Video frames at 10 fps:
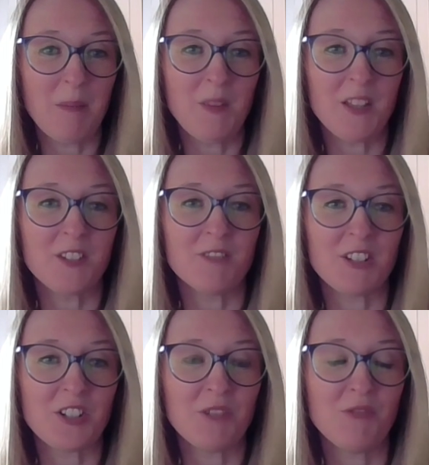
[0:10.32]
am the
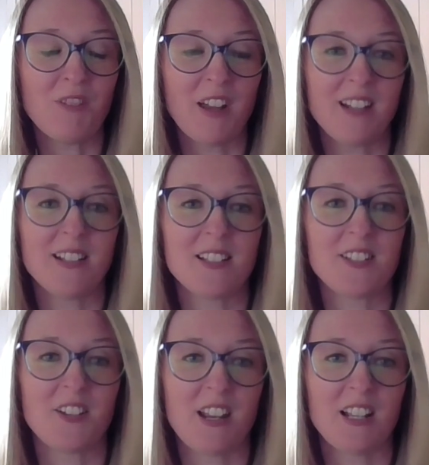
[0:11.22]
Divisional Finance
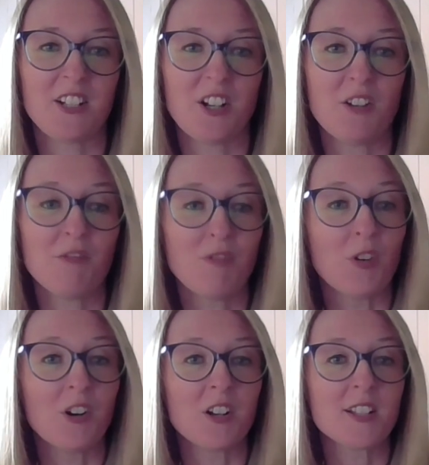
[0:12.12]
Director
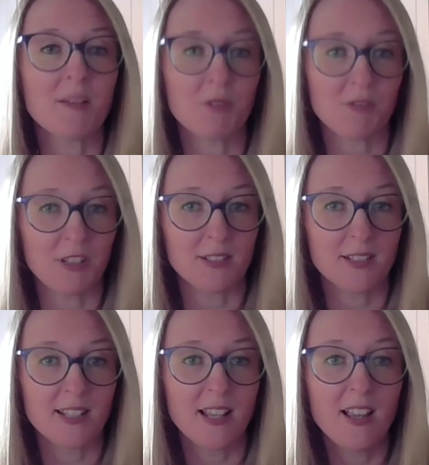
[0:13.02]
for
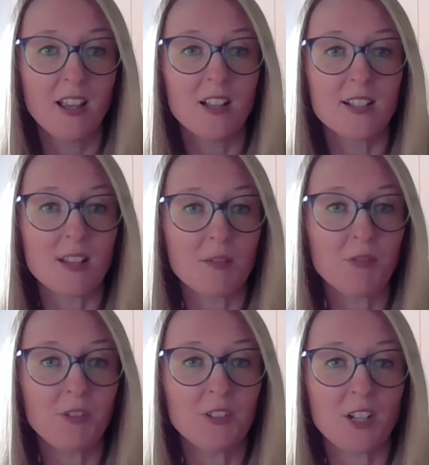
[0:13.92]
Severfield.
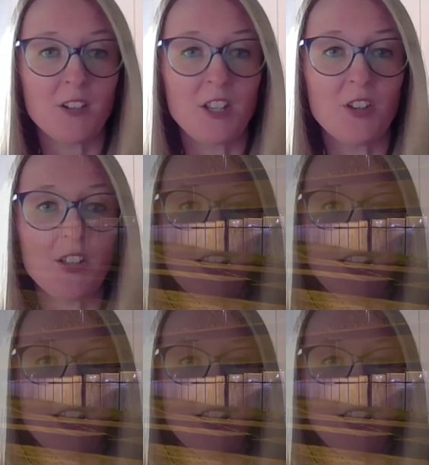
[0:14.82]
Severfield are the